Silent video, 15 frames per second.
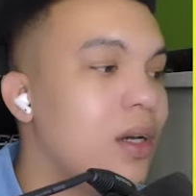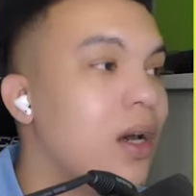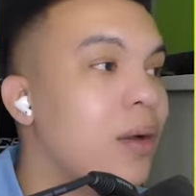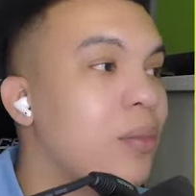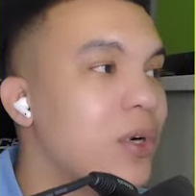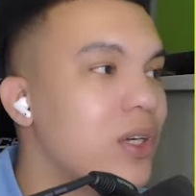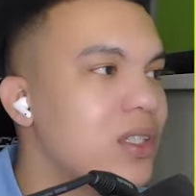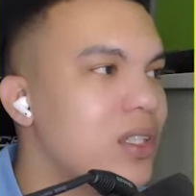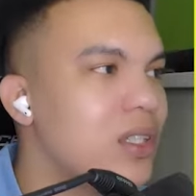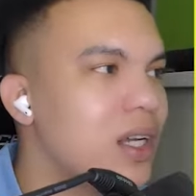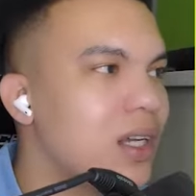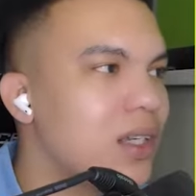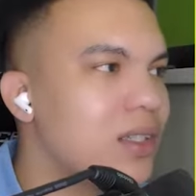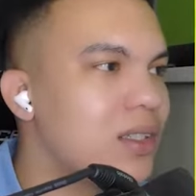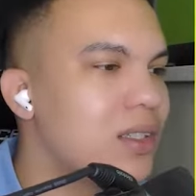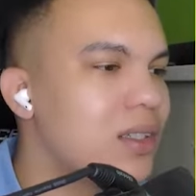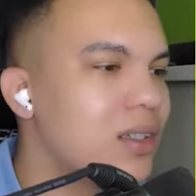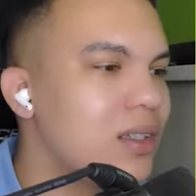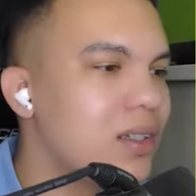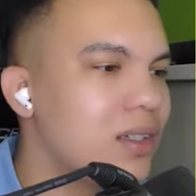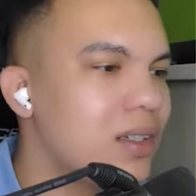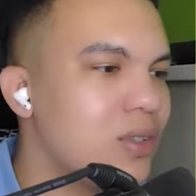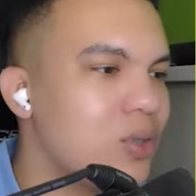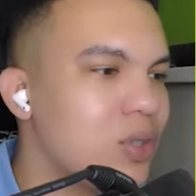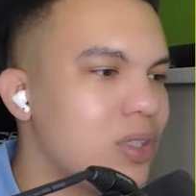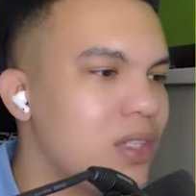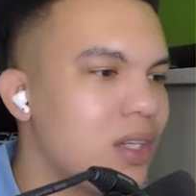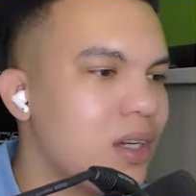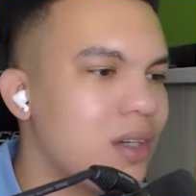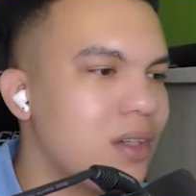I'm racing next. It's your
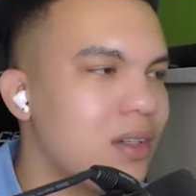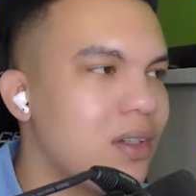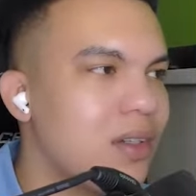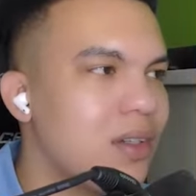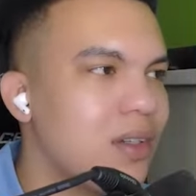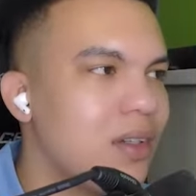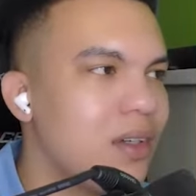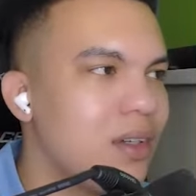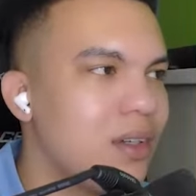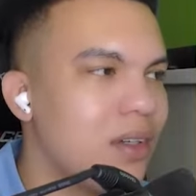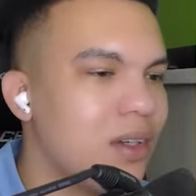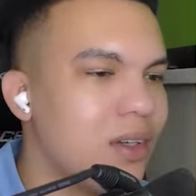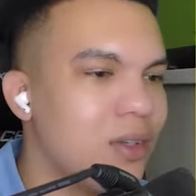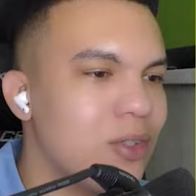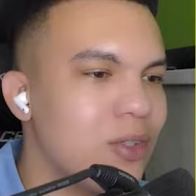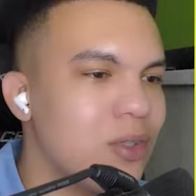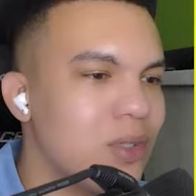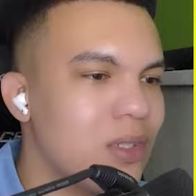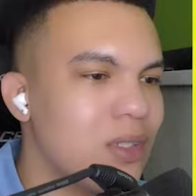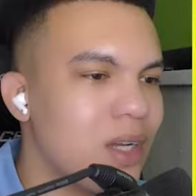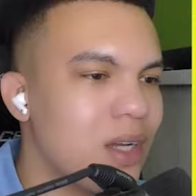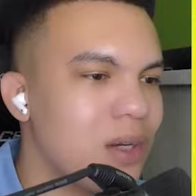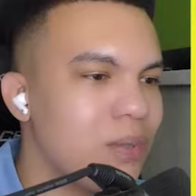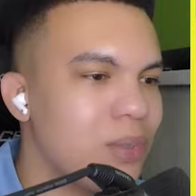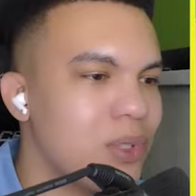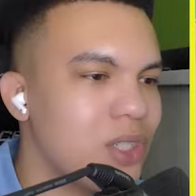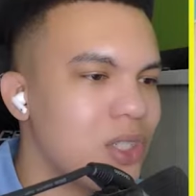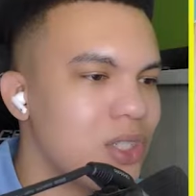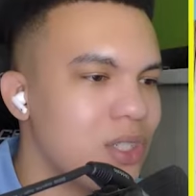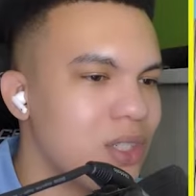turn. Go to your starting
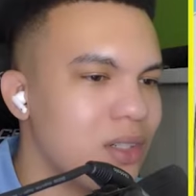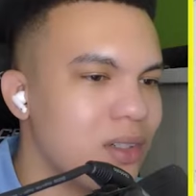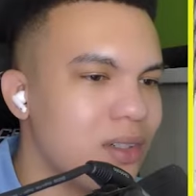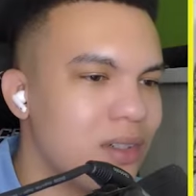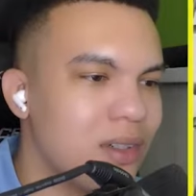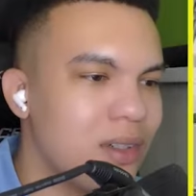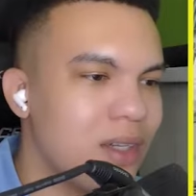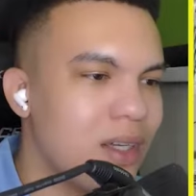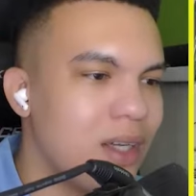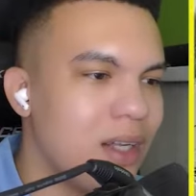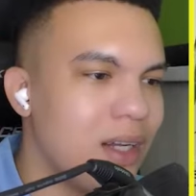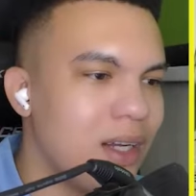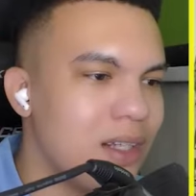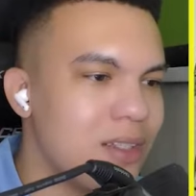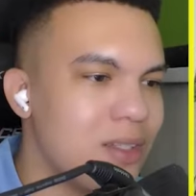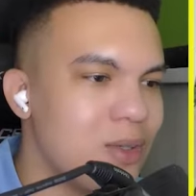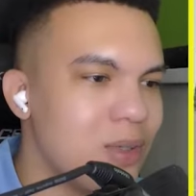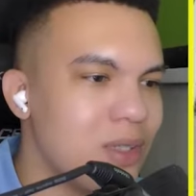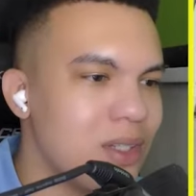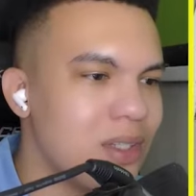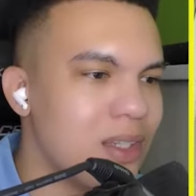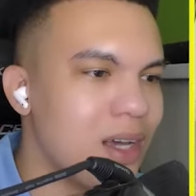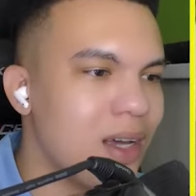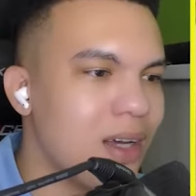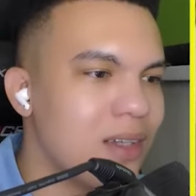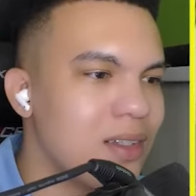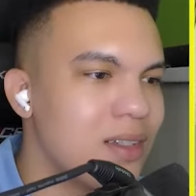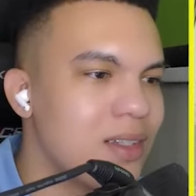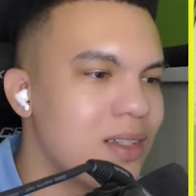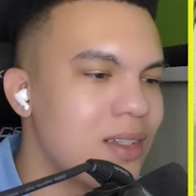position. Let's do this,
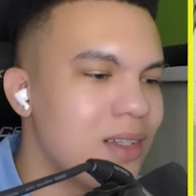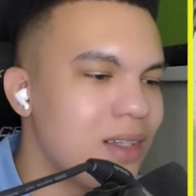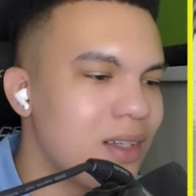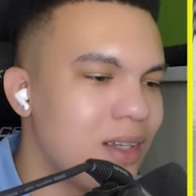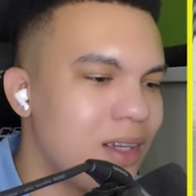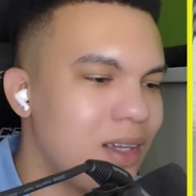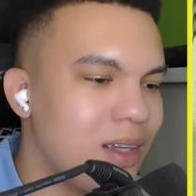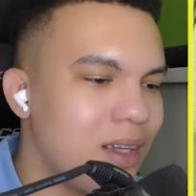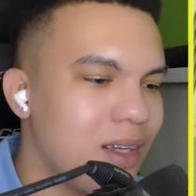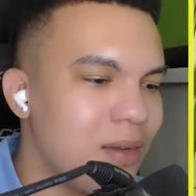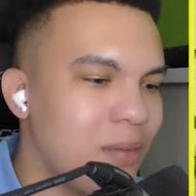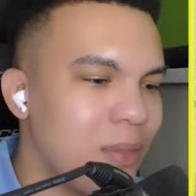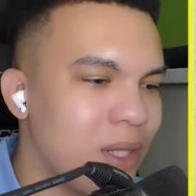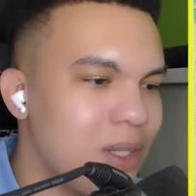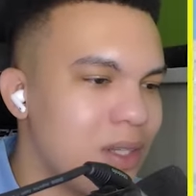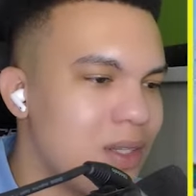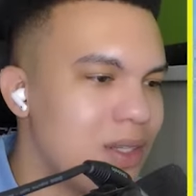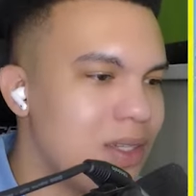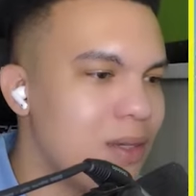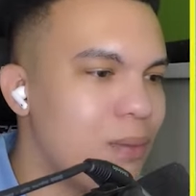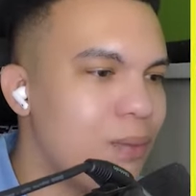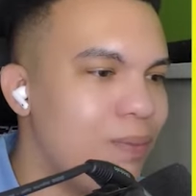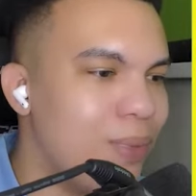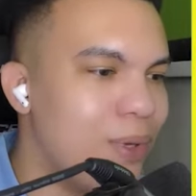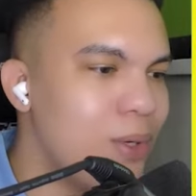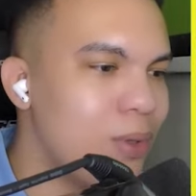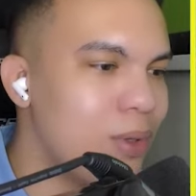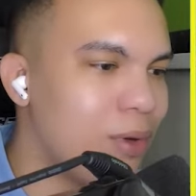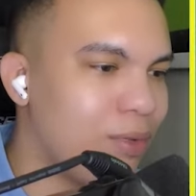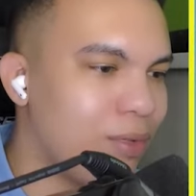guys. But this is a
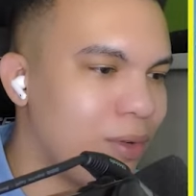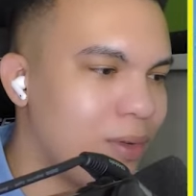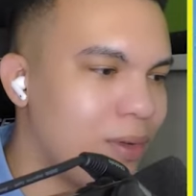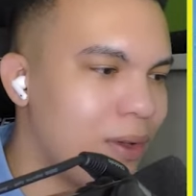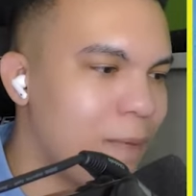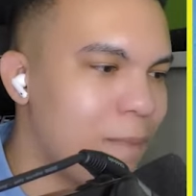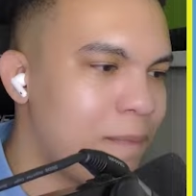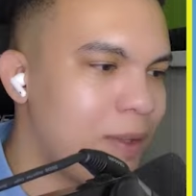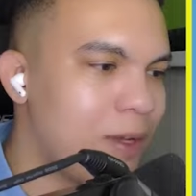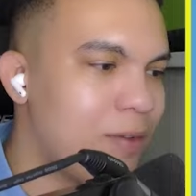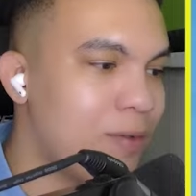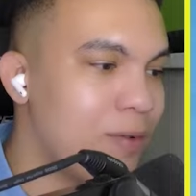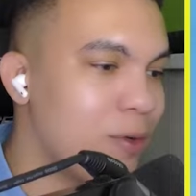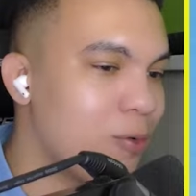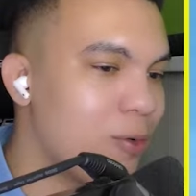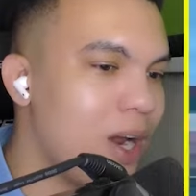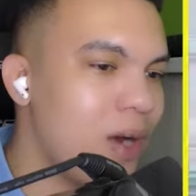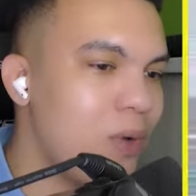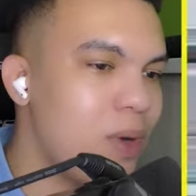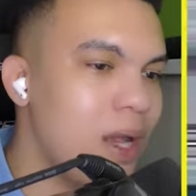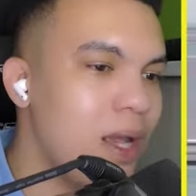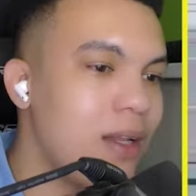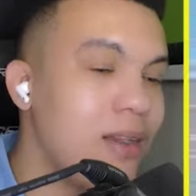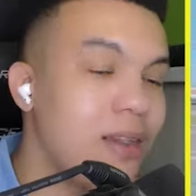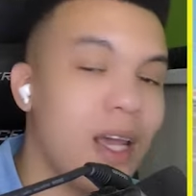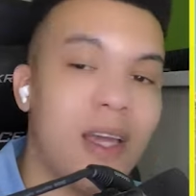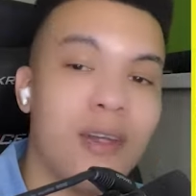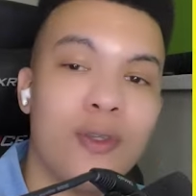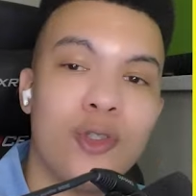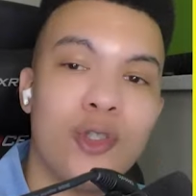beautiful Ferrari
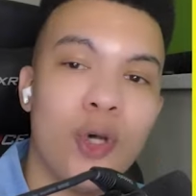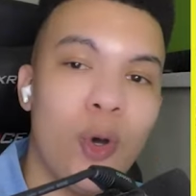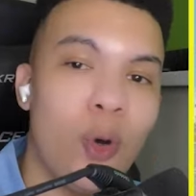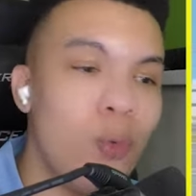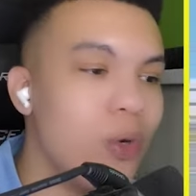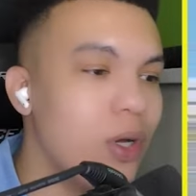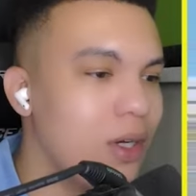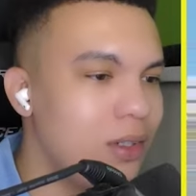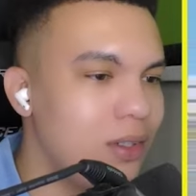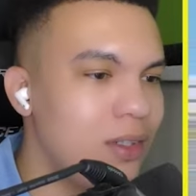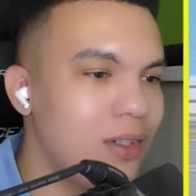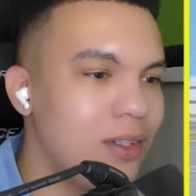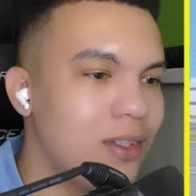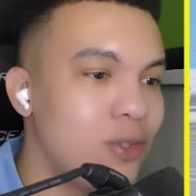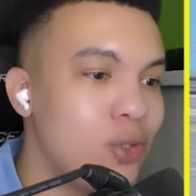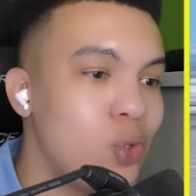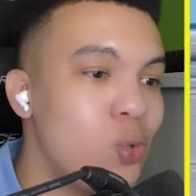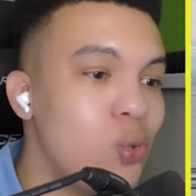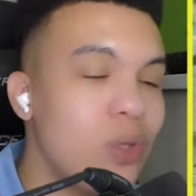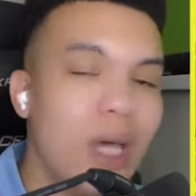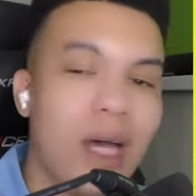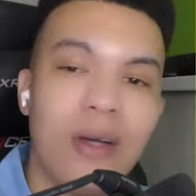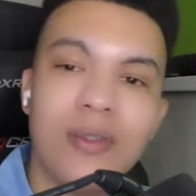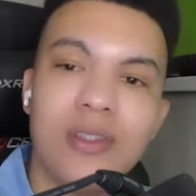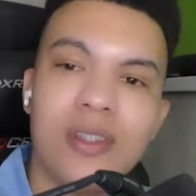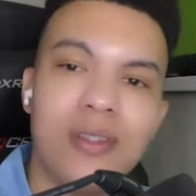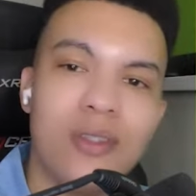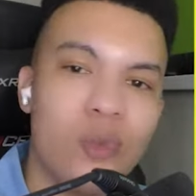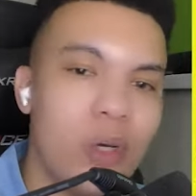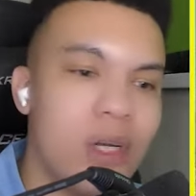Daytona
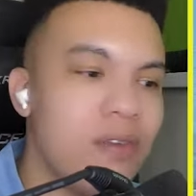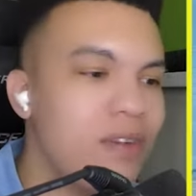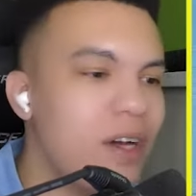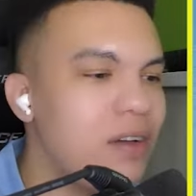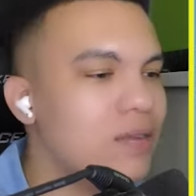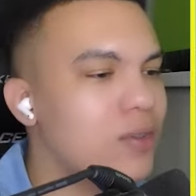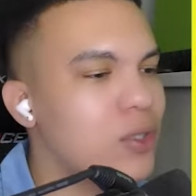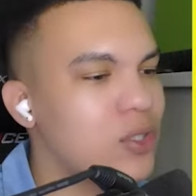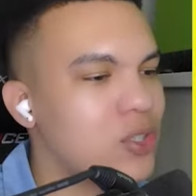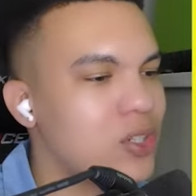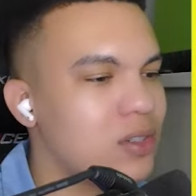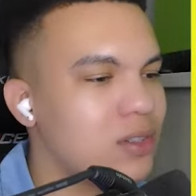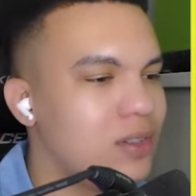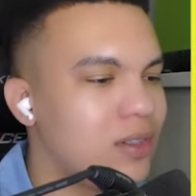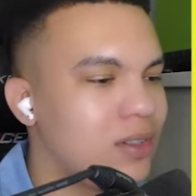2025 version.